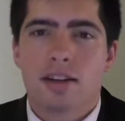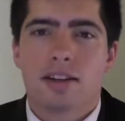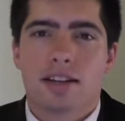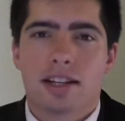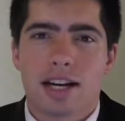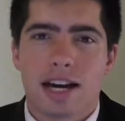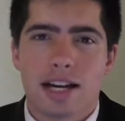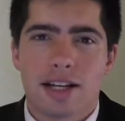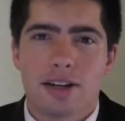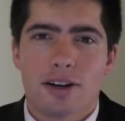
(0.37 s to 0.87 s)

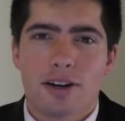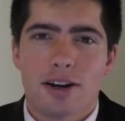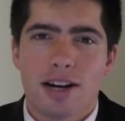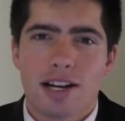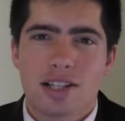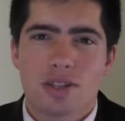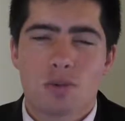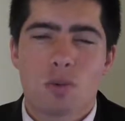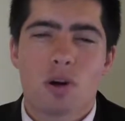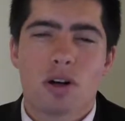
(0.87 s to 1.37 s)
G'day
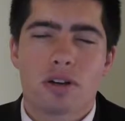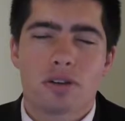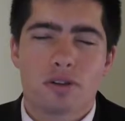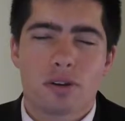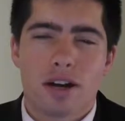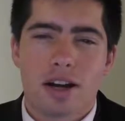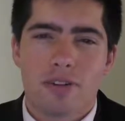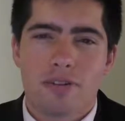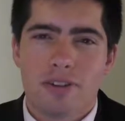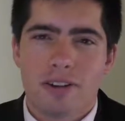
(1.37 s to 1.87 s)
guys, welcome to
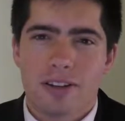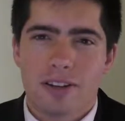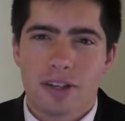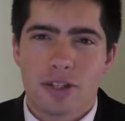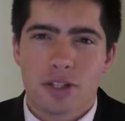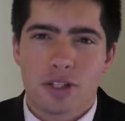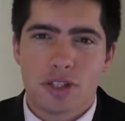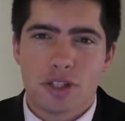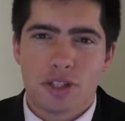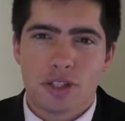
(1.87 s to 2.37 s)
AFL
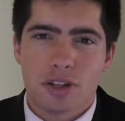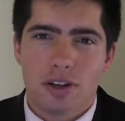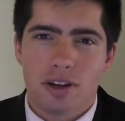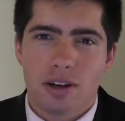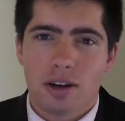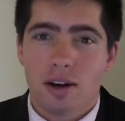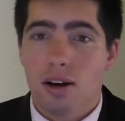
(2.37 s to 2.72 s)
Legends Unite.